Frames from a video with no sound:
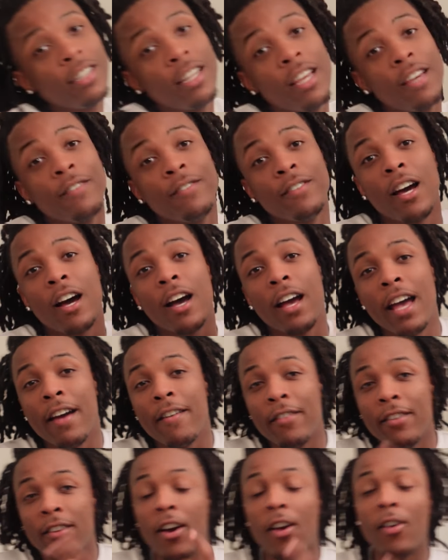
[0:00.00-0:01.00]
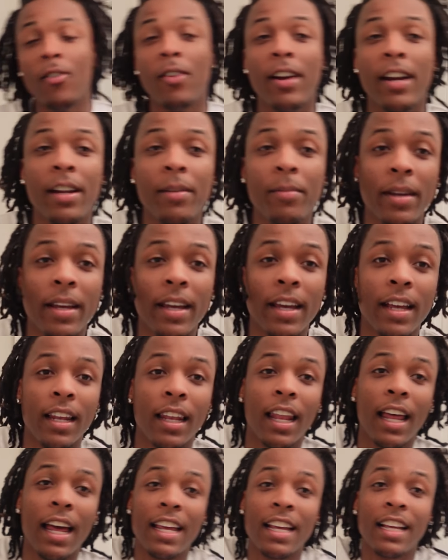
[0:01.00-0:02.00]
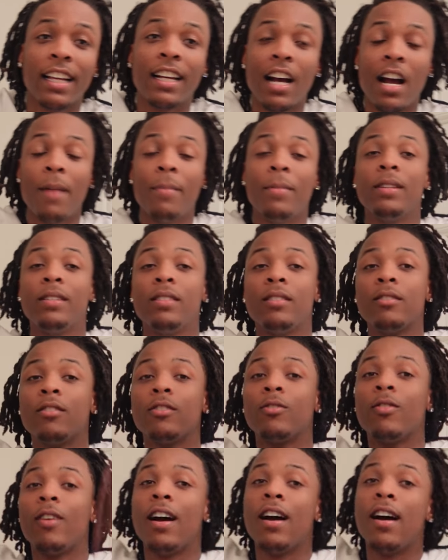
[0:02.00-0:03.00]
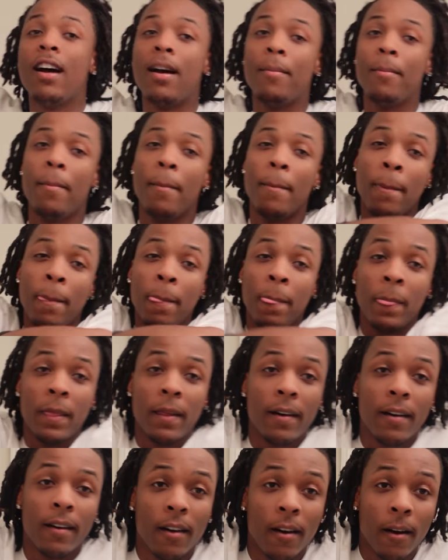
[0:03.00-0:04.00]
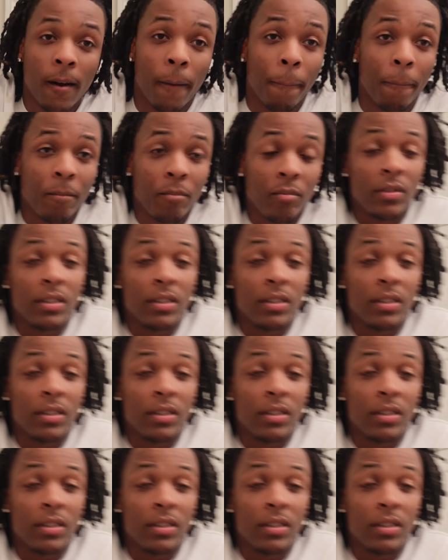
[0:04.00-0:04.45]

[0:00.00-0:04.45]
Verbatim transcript: if y'all haven't already, man, like, comment, subscribe. Um,